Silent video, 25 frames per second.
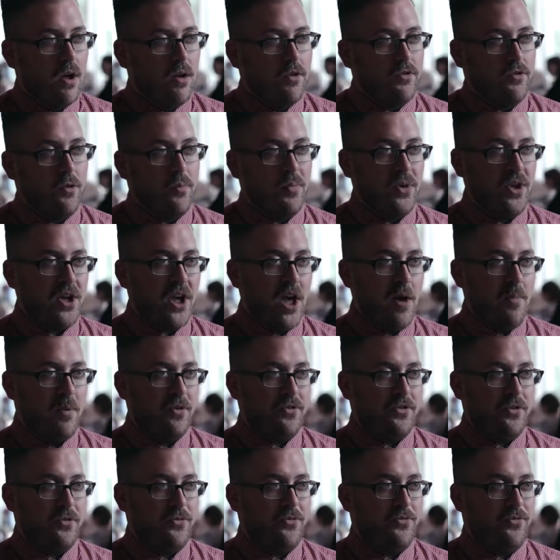So being able
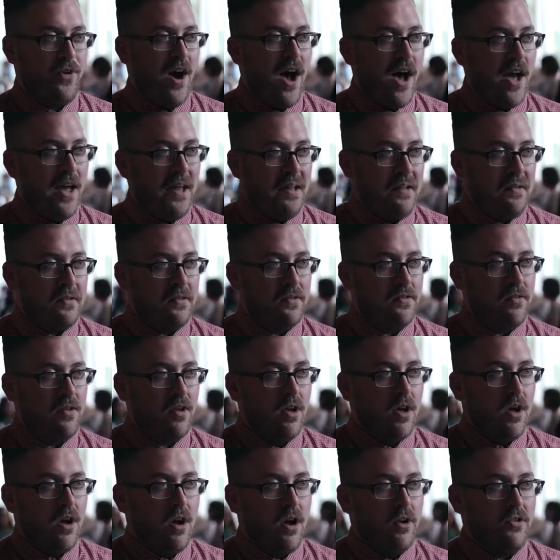to find
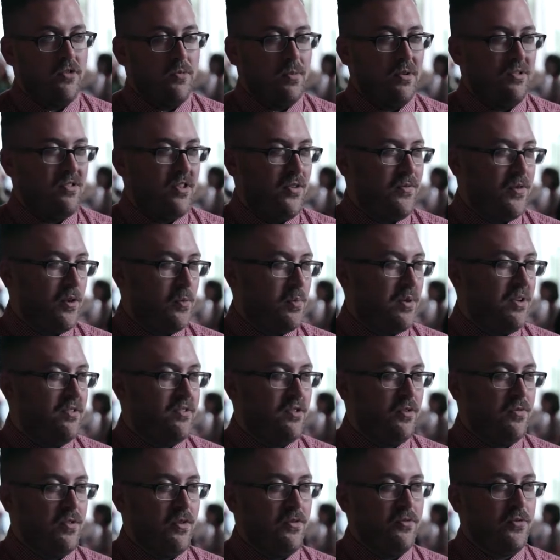a specific
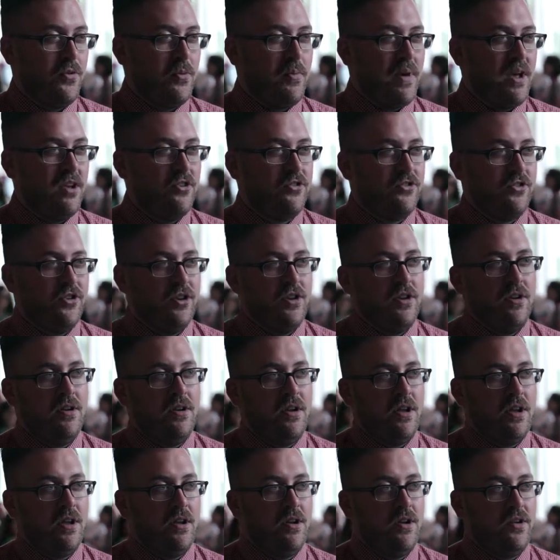piece of information
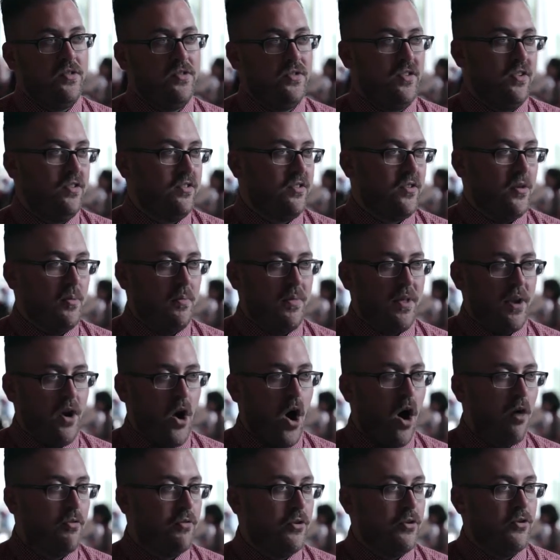in a system that
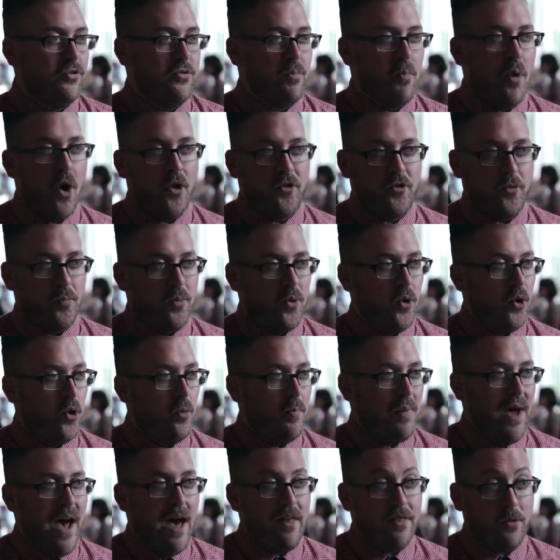offers multiple
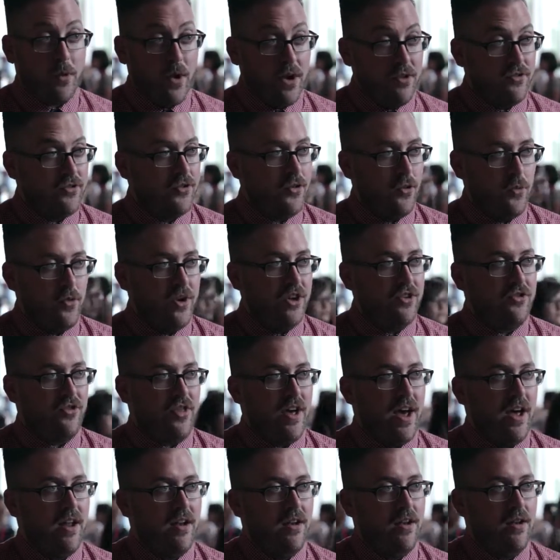pathways to reach
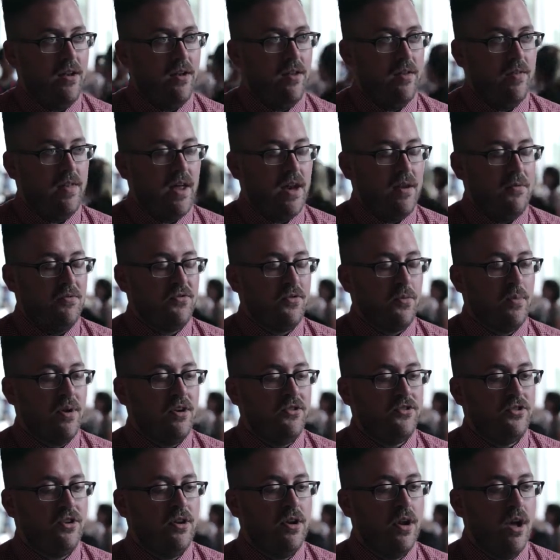that
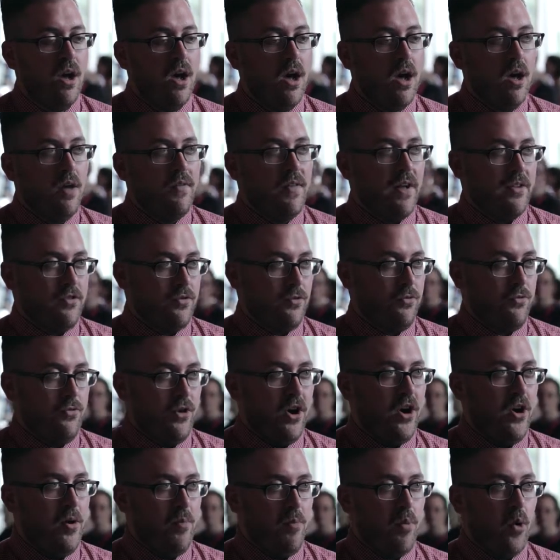information, that's
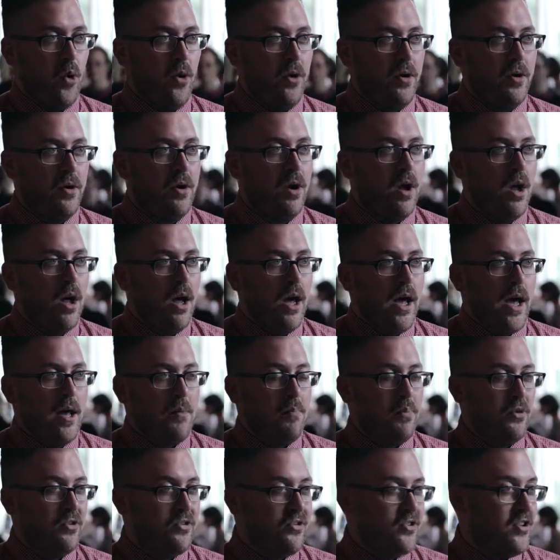very important.
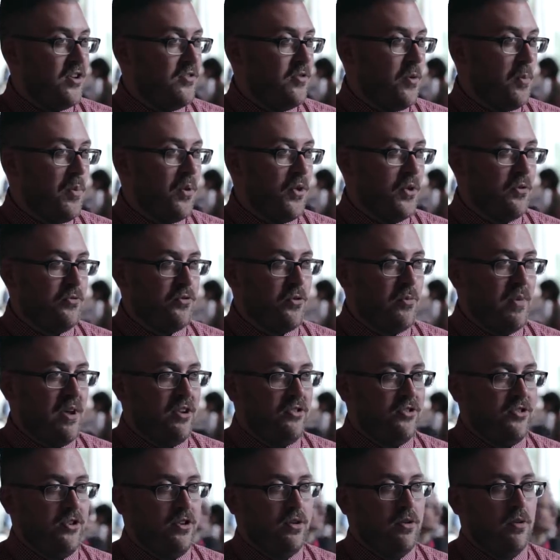And perceivable
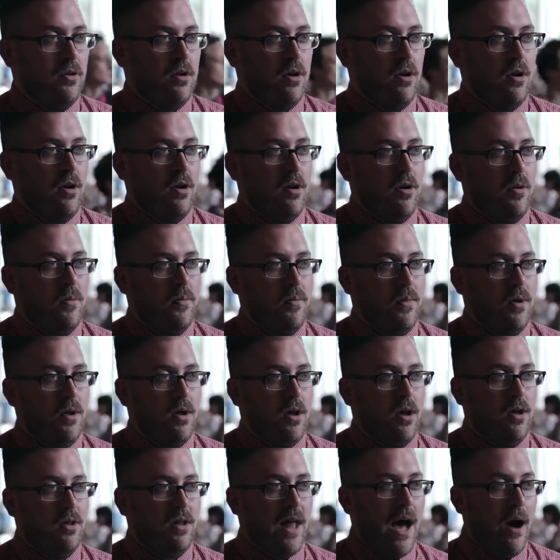information,
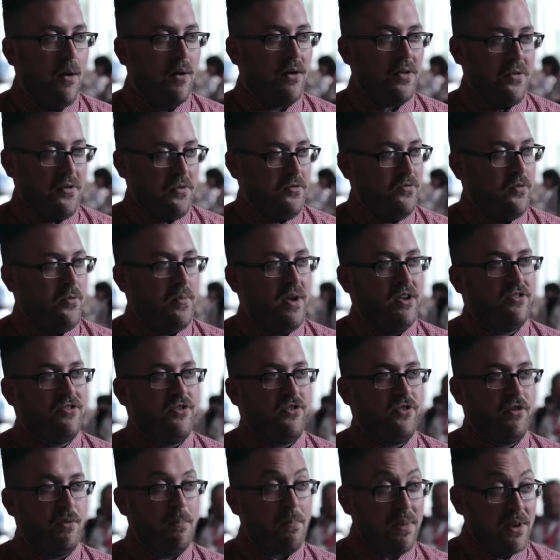allowing
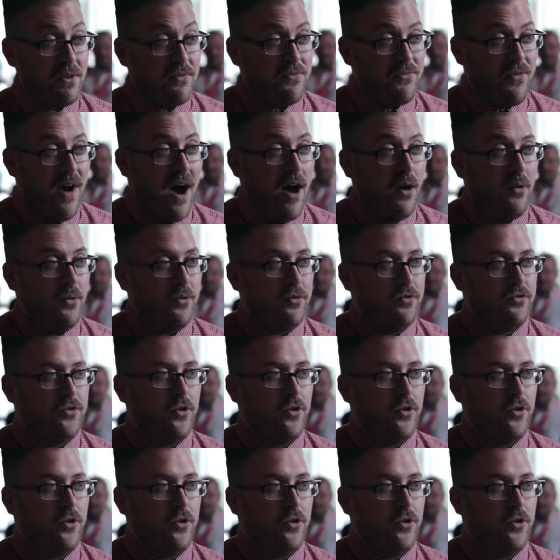information to be found.